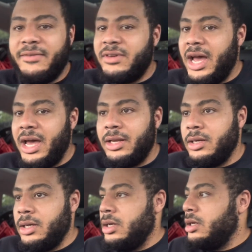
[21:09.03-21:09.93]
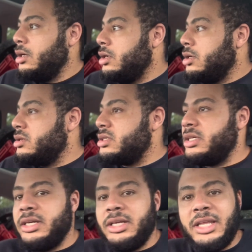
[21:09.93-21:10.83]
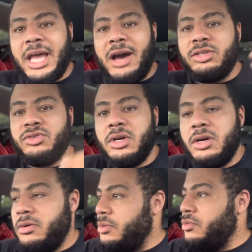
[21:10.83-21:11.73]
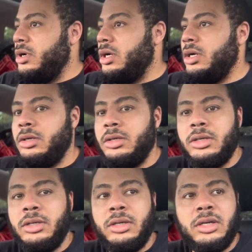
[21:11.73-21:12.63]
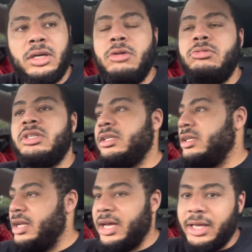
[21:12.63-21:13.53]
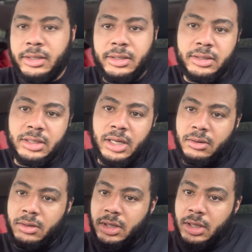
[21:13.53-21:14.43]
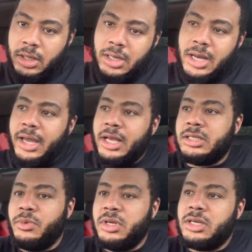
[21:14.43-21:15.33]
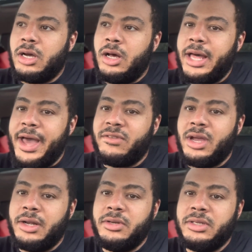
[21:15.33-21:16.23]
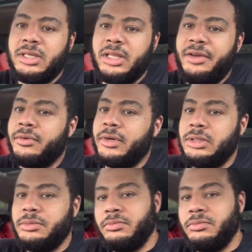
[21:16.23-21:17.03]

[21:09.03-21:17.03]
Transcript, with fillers: If not, you'll see in the outro, and we're Gucci today. So I'll catch up with y'all after I do this delivery.